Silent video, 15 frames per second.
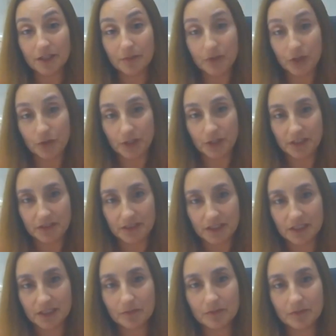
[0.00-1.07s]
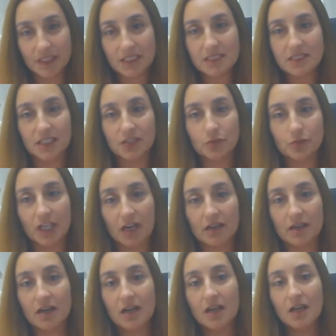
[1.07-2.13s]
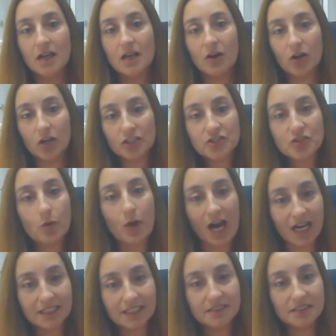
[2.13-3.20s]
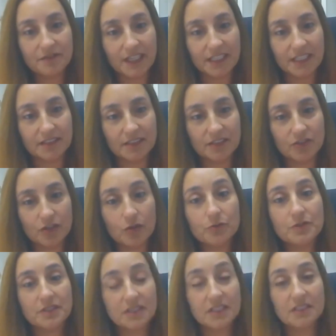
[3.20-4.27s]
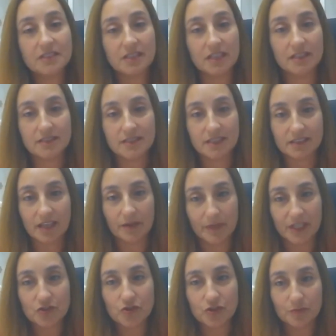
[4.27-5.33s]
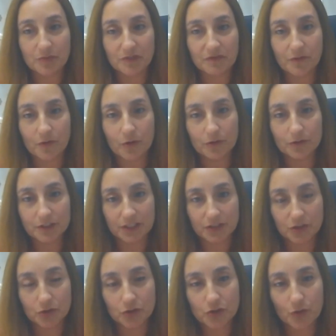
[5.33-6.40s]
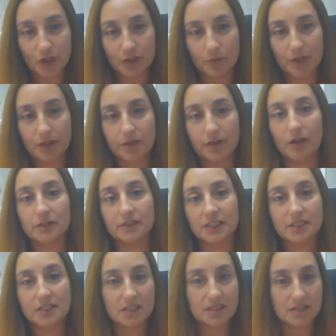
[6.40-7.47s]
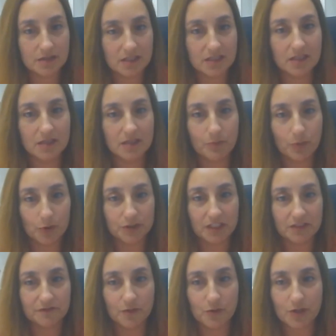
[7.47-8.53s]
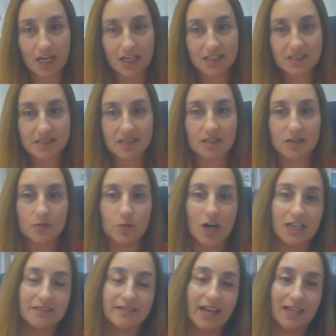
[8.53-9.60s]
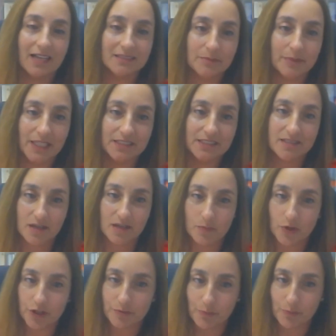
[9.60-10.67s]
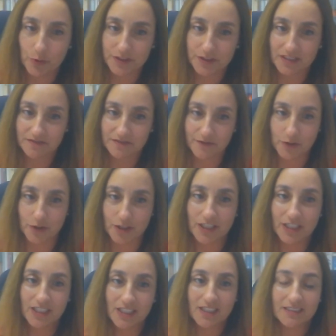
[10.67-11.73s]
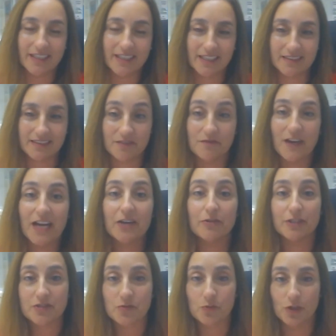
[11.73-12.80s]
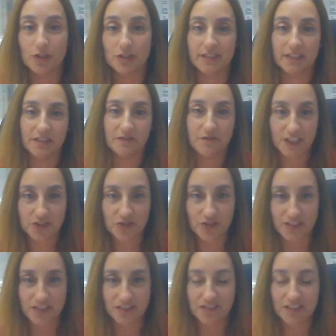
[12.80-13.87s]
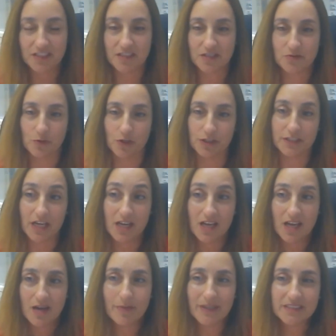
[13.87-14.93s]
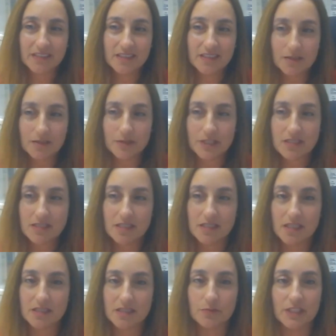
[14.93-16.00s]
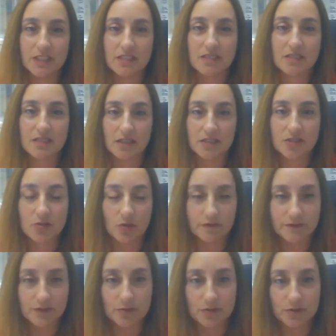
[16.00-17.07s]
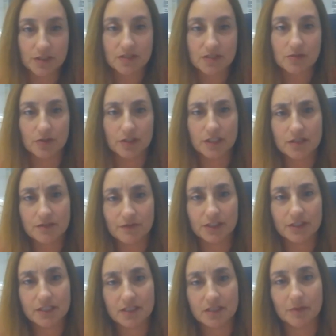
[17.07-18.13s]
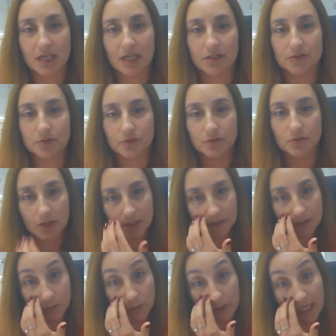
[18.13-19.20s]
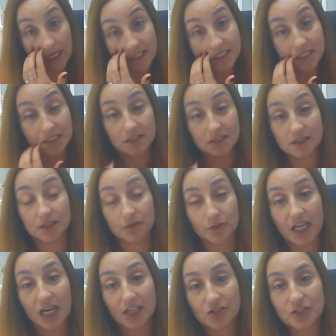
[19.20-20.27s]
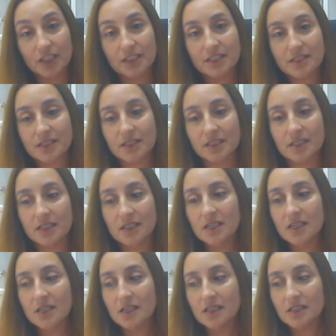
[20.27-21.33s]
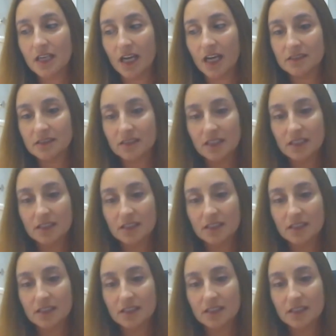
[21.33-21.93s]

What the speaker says: immunity means that we are also activating those T cells that I mentioned before, that usually we thought this is important for cancer, while the antibodies are more important for the virus world, the infectious diseases world. But here we see that with the SARS-CoV-2, the story is very similar to cancer, that we actually see that